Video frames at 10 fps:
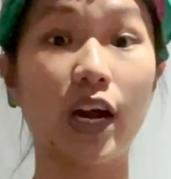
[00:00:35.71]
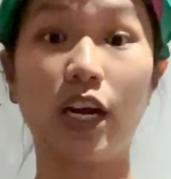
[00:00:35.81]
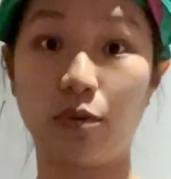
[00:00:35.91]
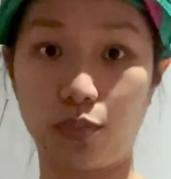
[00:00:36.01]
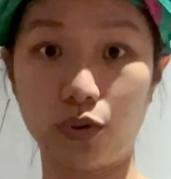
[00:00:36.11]

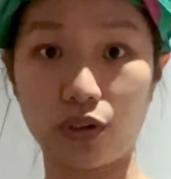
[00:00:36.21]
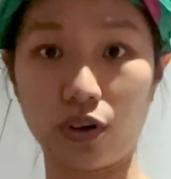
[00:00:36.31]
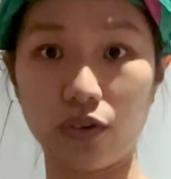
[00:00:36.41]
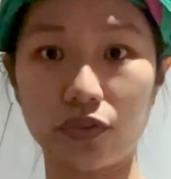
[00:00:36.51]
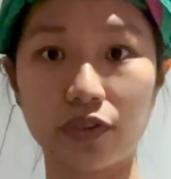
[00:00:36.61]
kind of
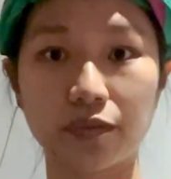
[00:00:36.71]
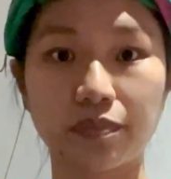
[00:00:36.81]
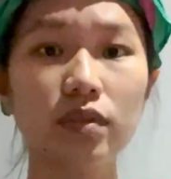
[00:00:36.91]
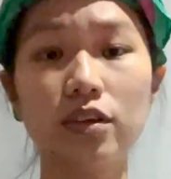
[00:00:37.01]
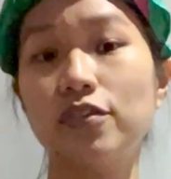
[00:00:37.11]
protocols.
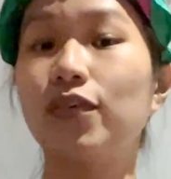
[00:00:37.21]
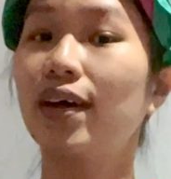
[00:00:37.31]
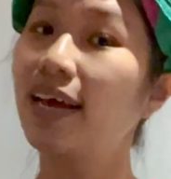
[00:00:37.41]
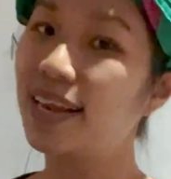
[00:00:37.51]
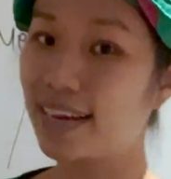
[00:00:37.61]
So
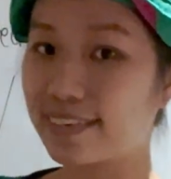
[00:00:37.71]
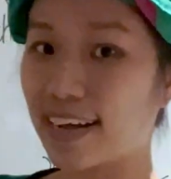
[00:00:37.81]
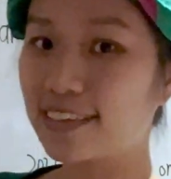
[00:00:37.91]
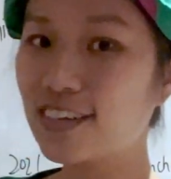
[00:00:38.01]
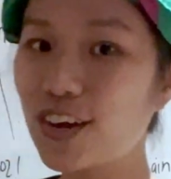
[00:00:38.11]
let's
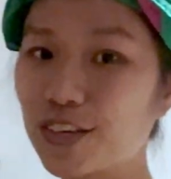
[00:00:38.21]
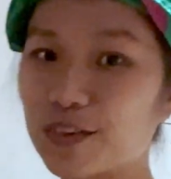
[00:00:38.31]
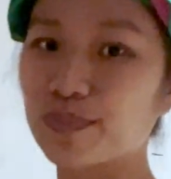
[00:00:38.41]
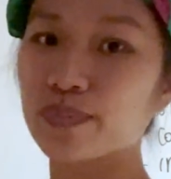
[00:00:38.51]
get started.